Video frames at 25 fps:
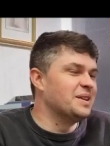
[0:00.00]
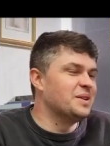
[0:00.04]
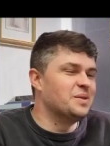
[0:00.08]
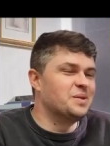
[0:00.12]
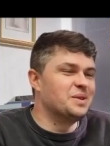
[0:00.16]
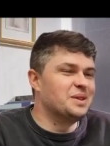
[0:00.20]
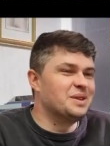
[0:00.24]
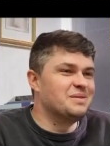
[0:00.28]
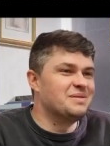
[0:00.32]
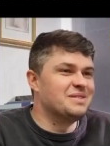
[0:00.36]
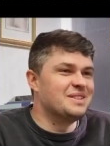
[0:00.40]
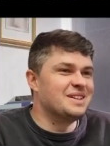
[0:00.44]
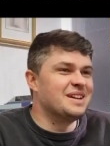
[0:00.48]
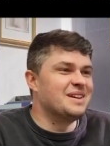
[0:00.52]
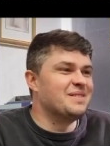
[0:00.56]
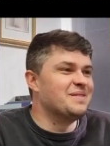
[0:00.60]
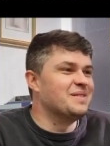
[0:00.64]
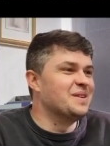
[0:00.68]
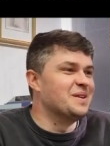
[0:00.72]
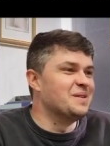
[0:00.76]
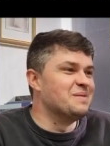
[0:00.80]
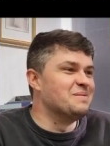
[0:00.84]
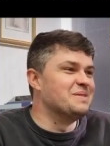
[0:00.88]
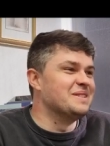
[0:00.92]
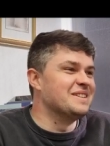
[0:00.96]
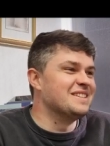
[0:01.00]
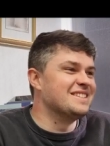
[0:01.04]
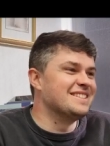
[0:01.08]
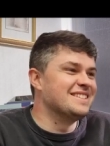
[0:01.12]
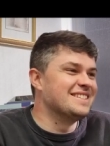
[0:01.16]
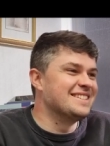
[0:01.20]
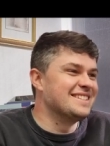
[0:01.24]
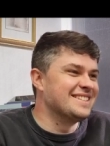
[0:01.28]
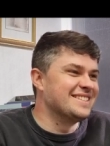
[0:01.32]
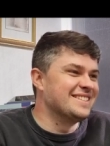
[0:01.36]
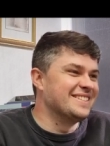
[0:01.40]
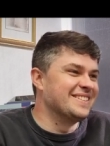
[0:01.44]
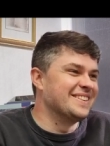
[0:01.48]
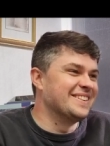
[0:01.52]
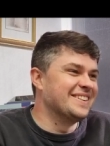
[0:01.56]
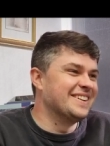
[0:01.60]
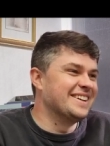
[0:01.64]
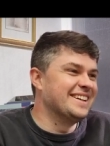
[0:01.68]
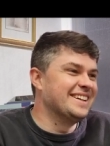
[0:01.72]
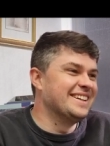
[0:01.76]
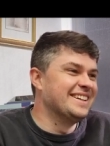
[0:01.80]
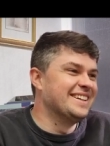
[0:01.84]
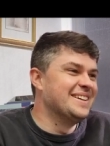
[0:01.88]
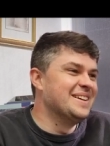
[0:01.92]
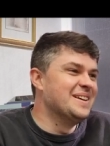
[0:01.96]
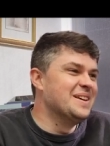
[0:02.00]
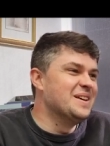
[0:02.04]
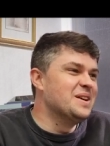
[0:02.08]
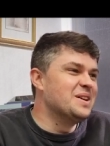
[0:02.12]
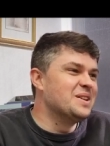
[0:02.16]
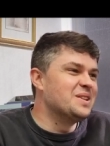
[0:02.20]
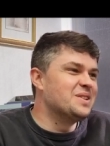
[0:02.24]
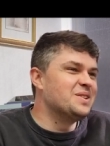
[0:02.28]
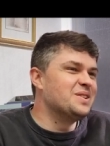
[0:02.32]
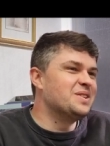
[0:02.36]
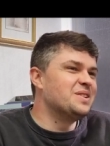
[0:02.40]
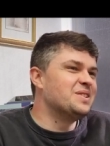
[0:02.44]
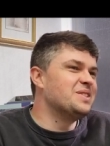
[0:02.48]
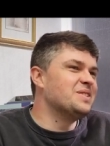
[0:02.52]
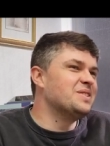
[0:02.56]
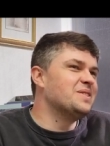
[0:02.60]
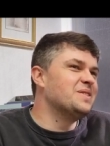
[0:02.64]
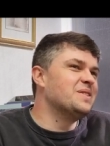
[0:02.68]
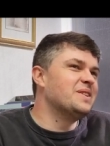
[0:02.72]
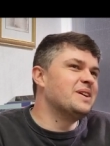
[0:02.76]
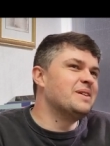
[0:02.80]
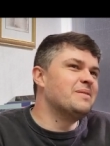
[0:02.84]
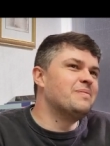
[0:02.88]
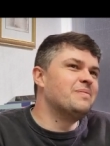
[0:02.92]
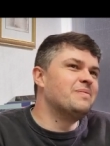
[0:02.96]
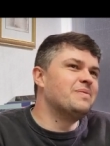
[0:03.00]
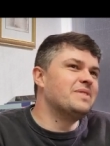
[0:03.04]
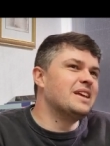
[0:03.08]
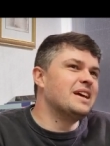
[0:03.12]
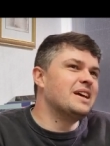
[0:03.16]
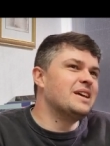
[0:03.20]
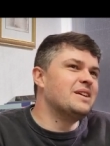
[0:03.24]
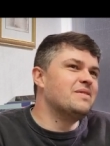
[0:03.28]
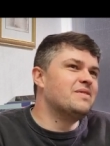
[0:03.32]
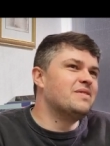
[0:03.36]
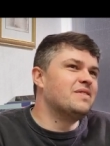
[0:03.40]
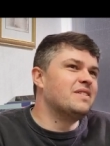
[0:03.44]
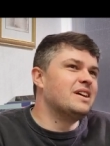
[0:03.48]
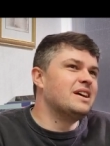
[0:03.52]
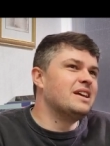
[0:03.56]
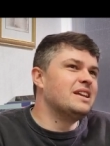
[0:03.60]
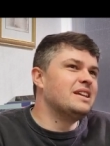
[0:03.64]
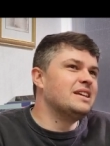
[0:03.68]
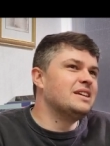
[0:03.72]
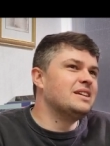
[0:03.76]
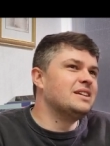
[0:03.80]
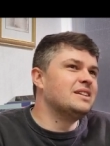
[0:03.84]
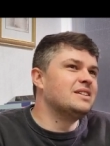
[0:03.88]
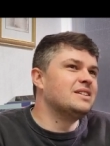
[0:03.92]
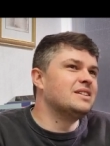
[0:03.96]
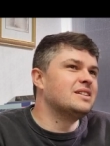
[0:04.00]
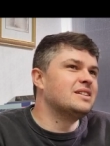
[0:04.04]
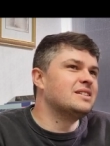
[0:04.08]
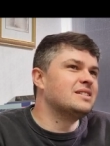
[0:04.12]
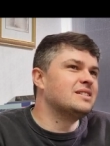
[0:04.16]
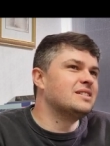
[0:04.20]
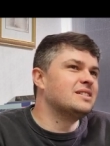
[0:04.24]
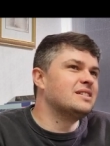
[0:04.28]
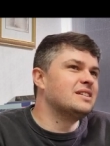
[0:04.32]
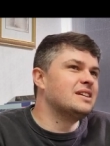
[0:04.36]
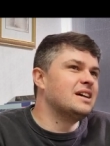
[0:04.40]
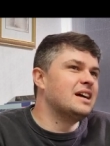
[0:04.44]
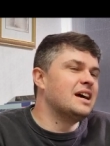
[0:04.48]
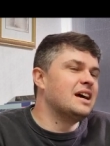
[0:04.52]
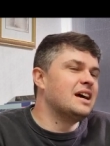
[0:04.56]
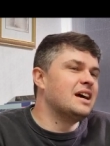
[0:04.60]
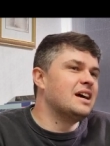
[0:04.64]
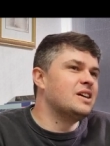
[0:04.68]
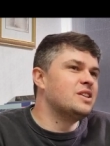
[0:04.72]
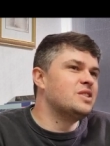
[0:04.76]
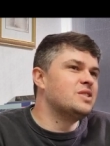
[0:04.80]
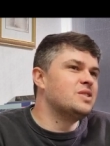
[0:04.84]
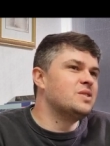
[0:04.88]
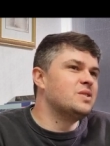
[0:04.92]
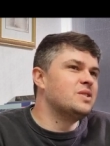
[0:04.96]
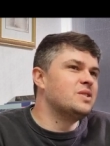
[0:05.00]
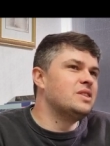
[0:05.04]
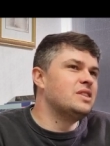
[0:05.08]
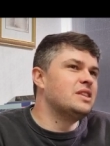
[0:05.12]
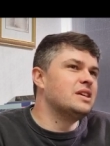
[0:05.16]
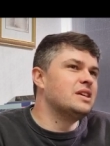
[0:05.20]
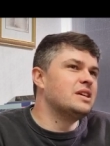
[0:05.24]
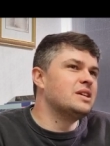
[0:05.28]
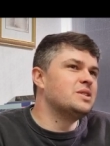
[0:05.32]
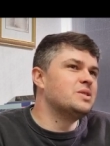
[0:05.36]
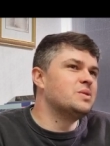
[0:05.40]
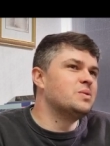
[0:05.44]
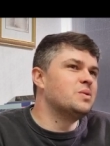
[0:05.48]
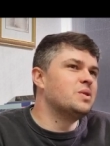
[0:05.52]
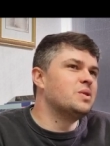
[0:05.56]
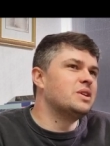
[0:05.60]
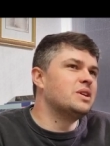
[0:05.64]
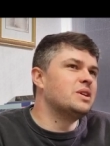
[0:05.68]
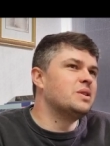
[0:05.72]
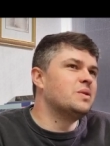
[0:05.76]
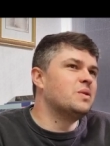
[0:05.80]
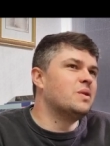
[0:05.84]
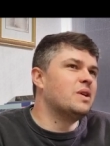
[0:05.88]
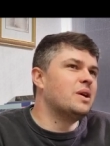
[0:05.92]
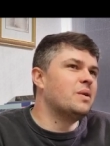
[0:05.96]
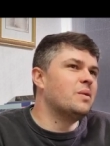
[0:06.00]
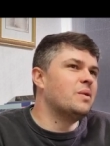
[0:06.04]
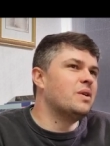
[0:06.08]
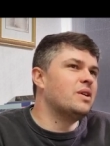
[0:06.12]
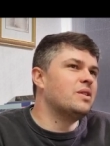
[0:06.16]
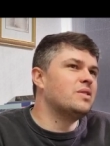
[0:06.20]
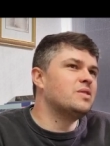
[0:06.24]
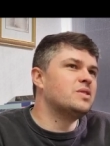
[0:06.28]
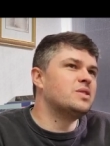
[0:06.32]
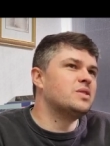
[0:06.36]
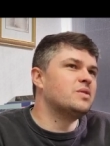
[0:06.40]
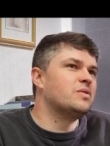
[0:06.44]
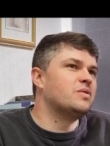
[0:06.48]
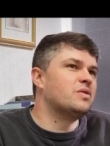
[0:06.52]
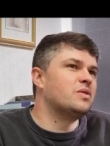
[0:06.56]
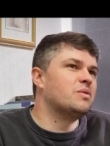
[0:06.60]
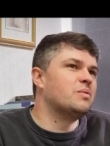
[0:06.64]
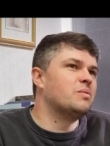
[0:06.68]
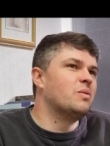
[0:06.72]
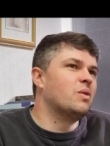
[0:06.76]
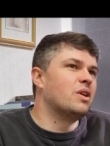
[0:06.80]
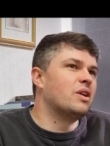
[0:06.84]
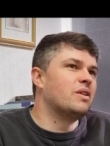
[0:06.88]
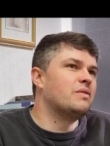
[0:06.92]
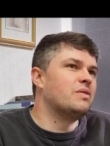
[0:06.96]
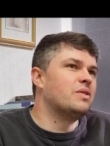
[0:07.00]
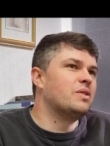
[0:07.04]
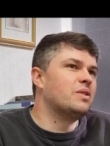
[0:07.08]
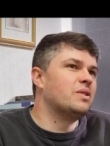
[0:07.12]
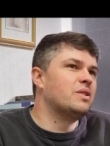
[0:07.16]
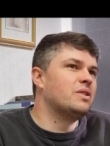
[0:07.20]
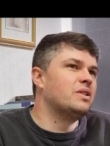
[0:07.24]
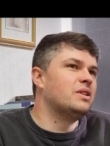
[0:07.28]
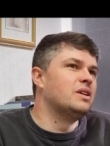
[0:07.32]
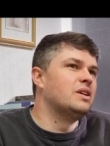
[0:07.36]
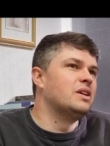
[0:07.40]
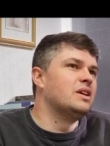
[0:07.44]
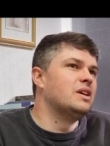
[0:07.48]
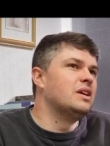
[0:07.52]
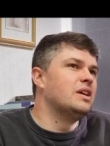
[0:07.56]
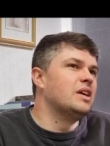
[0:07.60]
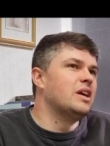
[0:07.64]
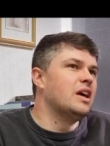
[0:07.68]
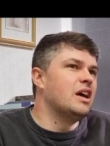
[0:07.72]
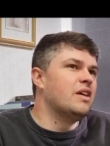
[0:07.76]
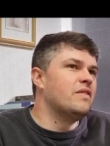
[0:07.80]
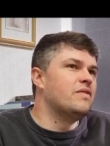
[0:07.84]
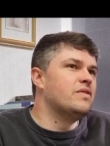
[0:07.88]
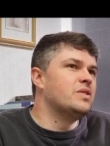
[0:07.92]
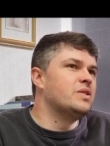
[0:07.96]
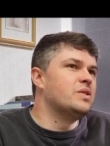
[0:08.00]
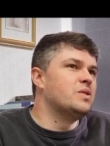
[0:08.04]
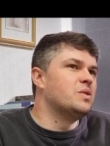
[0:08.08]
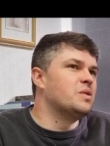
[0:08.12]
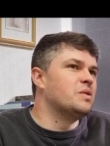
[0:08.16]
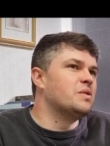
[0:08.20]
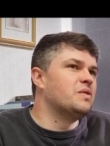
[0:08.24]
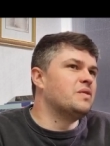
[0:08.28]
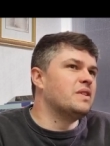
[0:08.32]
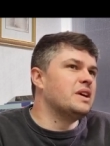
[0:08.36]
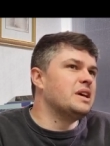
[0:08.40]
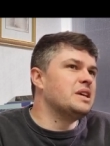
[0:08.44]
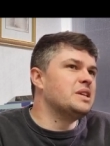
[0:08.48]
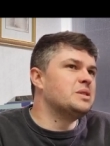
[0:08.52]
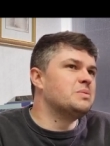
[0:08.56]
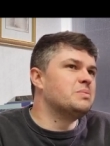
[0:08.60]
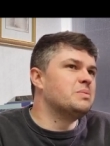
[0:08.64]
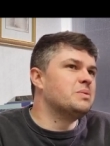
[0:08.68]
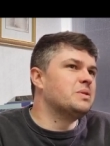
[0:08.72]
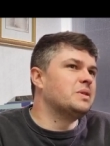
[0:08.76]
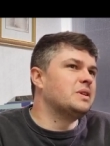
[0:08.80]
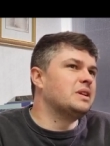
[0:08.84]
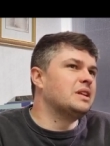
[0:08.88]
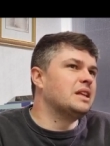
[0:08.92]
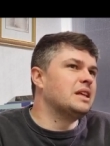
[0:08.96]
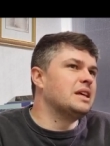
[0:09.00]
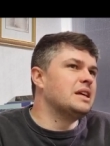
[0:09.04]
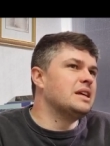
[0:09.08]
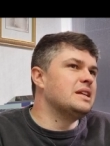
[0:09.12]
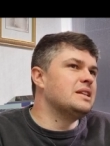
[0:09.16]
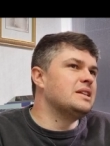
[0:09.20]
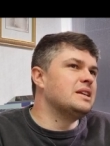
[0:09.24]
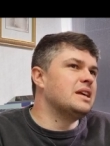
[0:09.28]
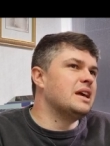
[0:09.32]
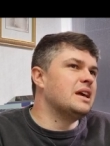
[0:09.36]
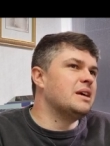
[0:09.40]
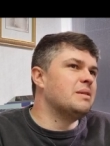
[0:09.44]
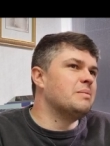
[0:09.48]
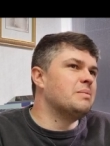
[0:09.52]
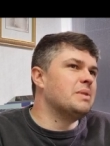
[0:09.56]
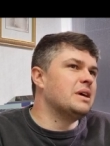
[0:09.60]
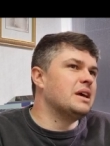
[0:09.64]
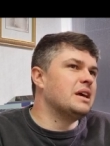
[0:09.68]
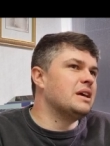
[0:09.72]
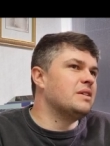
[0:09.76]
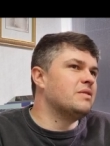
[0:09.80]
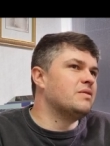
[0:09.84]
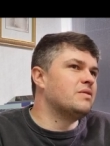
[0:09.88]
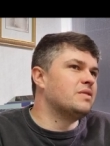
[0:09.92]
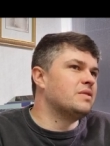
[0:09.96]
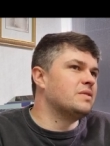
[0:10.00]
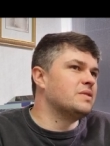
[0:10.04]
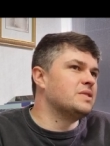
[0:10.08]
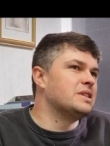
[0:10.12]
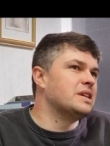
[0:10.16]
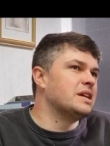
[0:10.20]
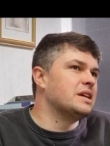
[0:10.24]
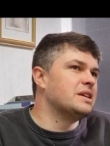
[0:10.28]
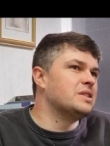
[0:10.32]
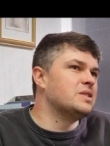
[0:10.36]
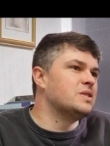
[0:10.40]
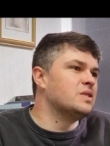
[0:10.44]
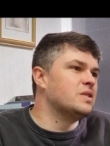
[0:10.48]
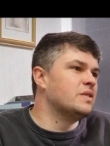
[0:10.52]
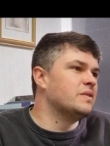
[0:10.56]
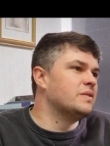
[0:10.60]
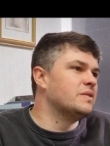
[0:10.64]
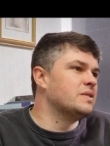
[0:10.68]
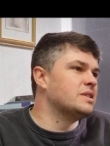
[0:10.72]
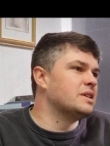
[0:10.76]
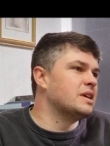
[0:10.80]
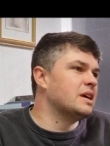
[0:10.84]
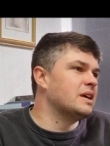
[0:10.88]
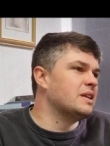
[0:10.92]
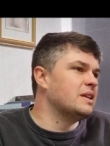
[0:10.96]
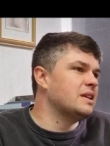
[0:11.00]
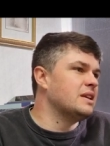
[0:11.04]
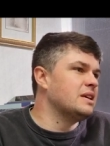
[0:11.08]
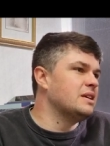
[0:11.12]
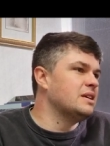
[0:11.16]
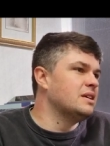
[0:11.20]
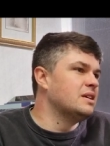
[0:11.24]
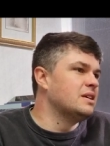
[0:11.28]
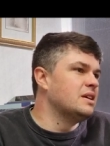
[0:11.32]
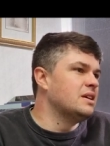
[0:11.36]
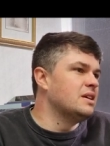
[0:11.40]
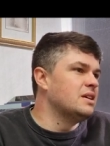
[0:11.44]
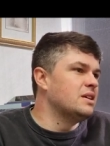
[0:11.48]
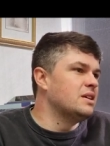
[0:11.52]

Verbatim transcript: you don't want them to have no business. It's not great. Do do you um are you finding uh, certain things are working quite well. So, from what I've heard, if you do a Facebook lead campaign for, say, a service company,